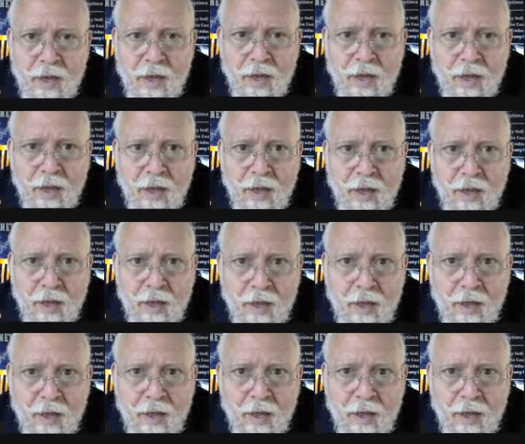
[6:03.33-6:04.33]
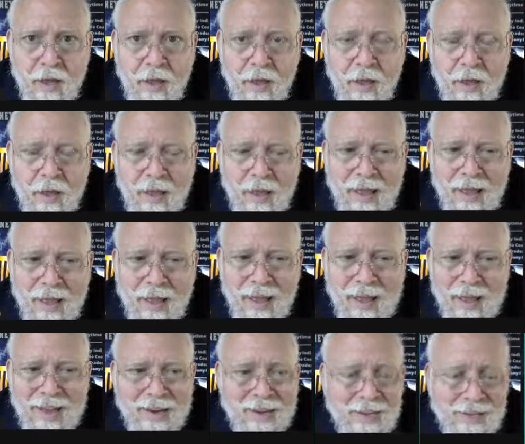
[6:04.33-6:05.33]
I
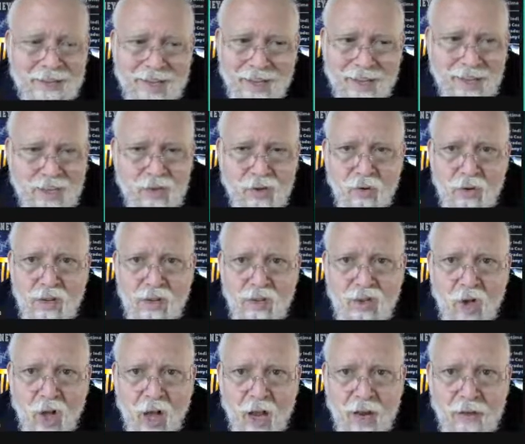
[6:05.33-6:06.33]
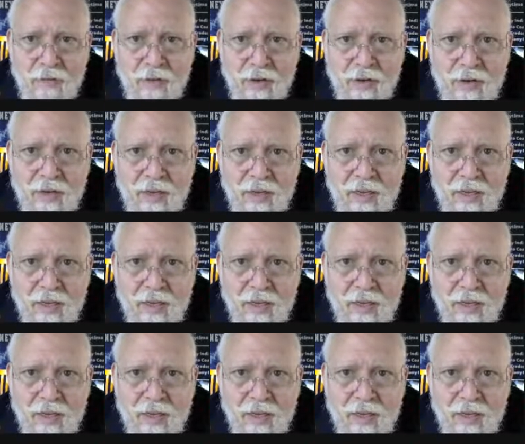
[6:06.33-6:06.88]
didn't take a screenshot of it.